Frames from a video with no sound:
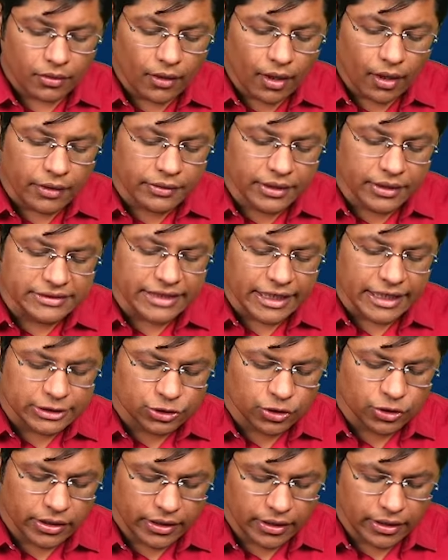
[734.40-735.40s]
this
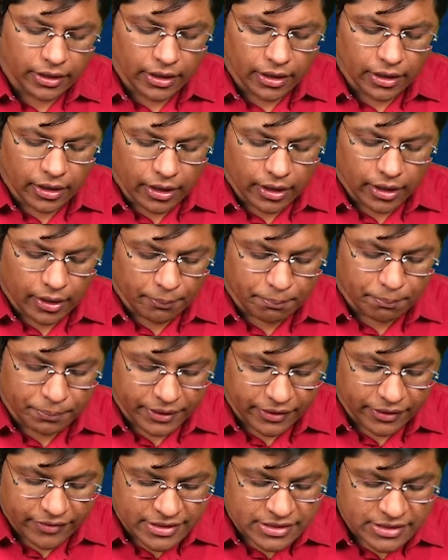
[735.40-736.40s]
actually
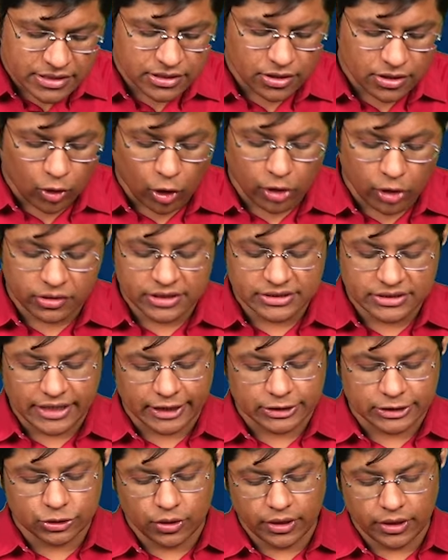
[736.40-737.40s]
prevents, or this
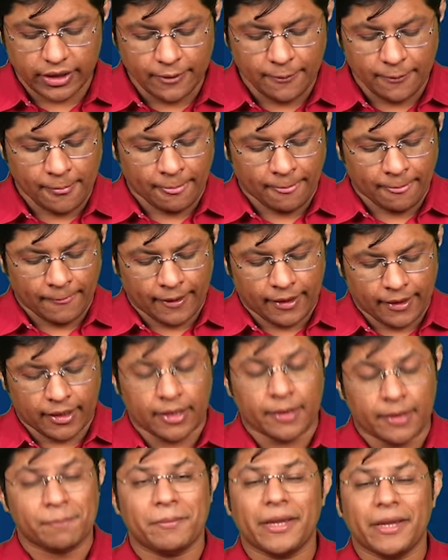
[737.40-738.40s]
actually
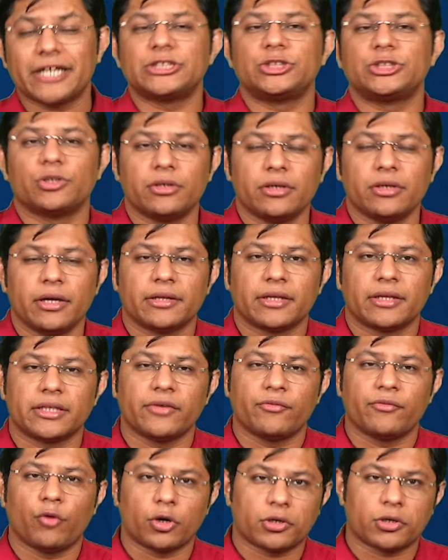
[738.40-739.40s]
makes sure that the
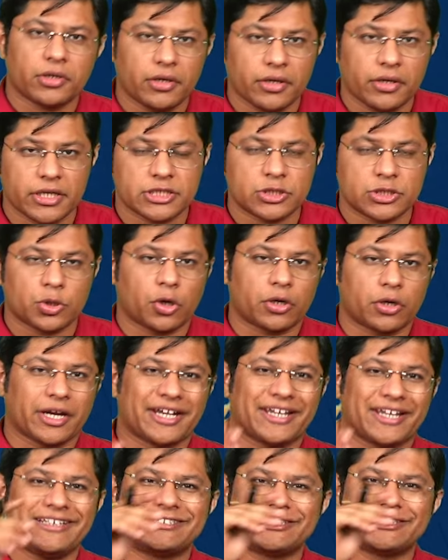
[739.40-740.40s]
water is not
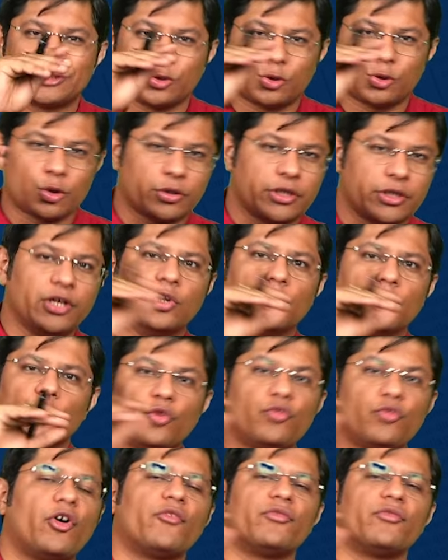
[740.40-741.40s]
getting stored on the
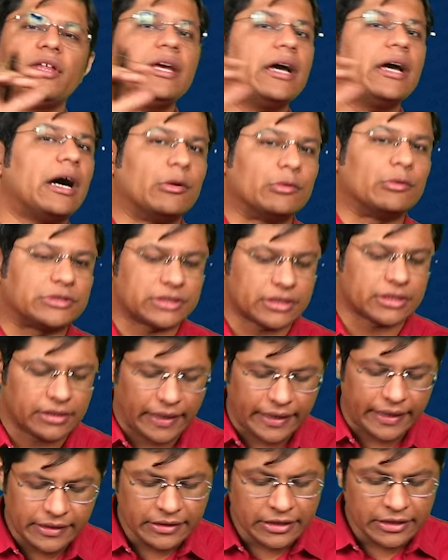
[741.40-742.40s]
roof of the house,
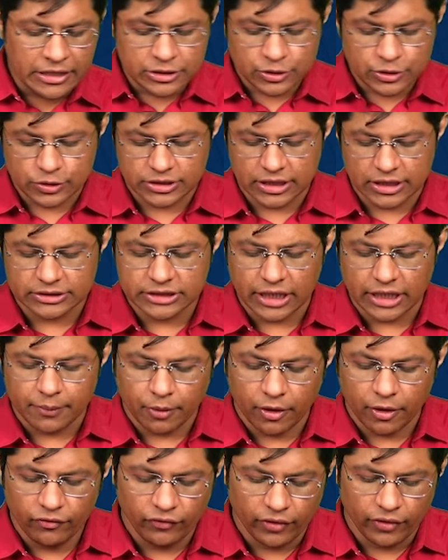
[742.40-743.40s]
right? So, such type
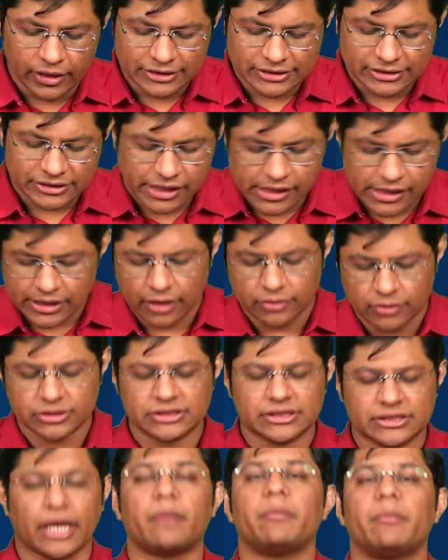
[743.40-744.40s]
of stilt houses
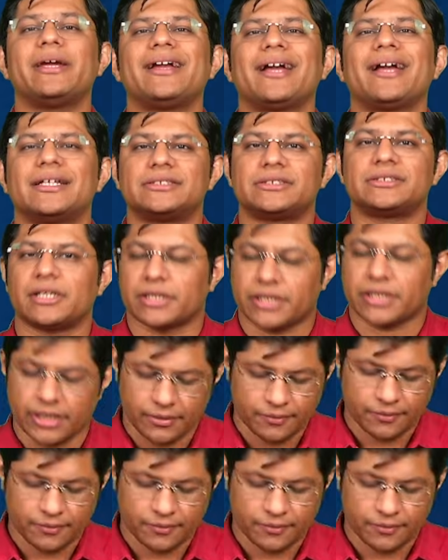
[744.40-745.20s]
can be constructed.